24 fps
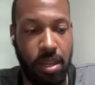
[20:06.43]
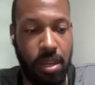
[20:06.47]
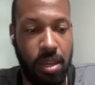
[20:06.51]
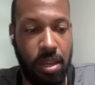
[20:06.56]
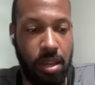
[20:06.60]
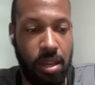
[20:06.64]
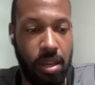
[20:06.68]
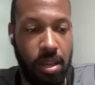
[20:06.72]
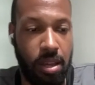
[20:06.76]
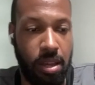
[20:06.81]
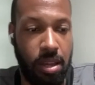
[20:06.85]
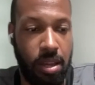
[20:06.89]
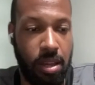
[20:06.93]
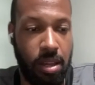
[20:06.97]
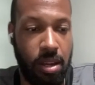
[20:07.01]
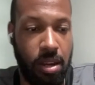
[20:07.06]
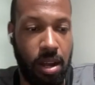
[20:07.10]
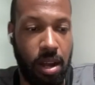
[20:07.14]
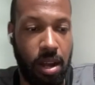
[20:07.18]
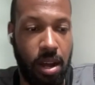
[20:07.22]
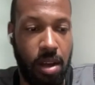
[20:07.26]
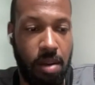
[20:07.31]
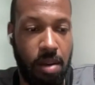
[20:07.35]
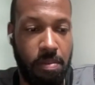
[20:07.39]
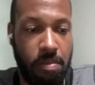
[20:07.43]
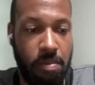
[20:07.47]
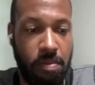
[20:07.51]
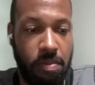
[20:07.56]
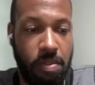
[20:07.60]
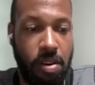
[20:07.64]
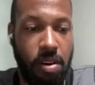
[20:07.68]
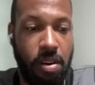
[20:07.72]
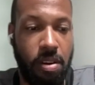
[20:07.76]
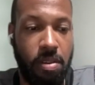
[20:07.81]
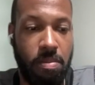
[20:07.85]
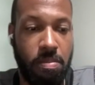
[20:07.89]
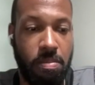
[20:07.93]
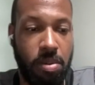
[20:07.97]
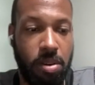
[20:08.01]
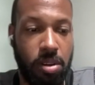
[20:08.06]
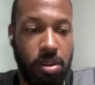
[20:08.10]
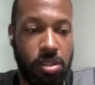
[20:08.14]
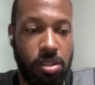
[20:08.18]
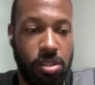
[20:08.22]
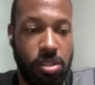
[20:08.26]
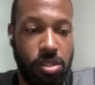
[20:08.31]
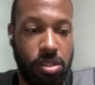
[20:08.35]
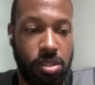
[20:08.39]
and I'm very
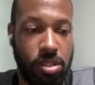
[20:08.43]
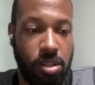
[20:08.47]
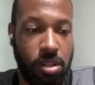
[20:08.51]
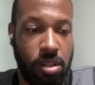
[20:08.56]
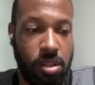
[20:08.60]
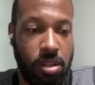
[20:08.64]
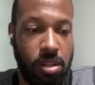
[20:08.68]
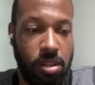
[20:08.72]
much,